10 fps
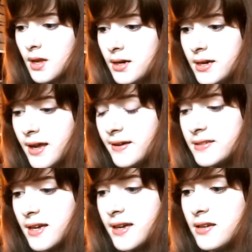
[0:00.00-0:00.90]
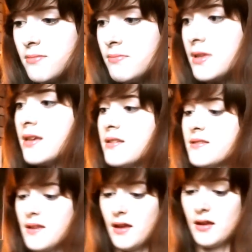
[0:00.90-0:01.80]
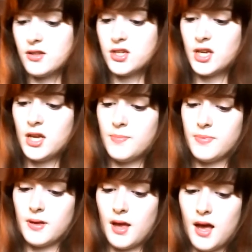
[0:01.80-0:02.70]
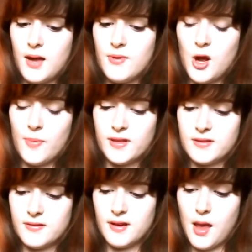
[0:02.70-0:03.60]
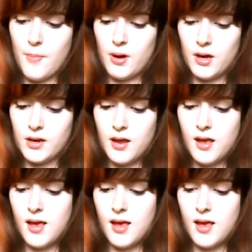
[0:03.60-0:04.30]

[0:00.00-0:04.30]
Next item is a cheap eyebrow pencil that I bought.